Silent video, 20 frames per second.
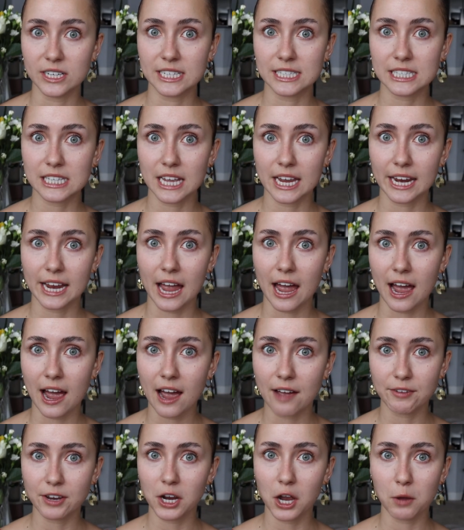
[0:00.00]
It's like
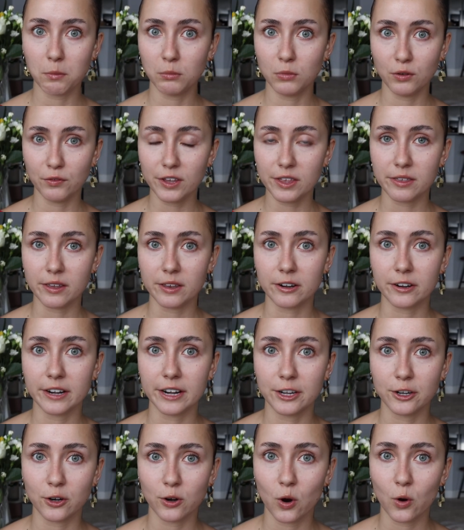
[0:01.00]
having a movie theater
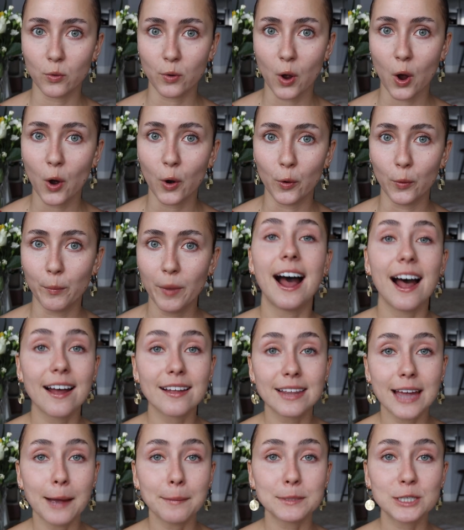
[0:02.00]
in your own home.
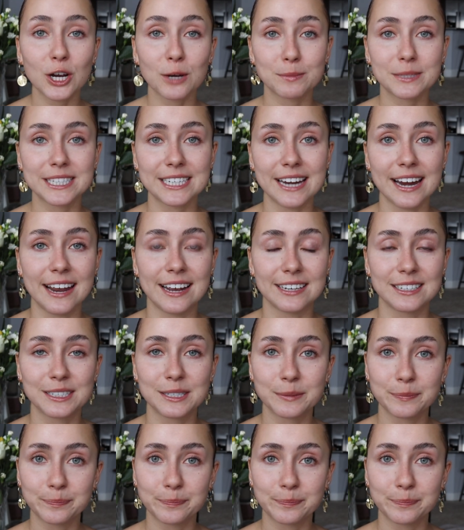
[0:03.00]
A laptop stand.